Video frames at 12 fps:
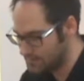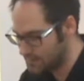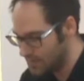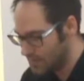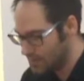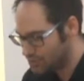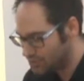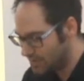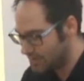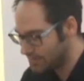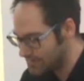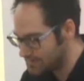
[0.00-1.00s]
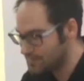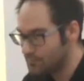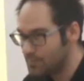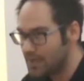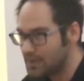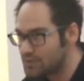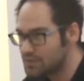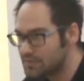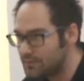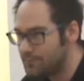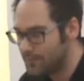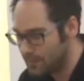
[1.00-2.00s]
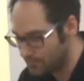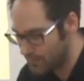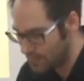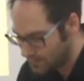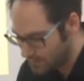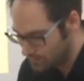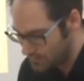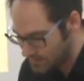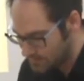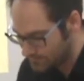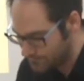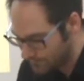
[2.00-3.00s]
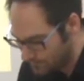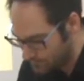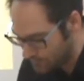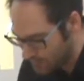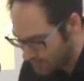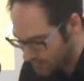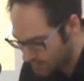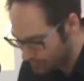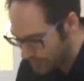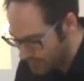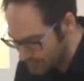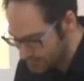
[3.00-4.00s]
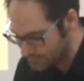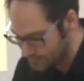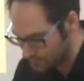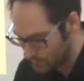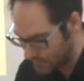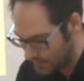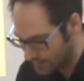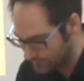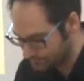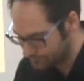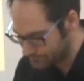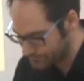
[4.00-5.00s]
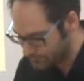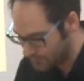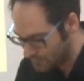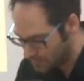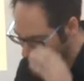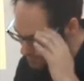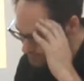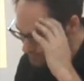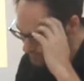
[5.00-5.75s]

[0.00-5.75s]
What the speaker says: my thesis is, Žilnik doesn't make just a film, he makes a film in a partisan way.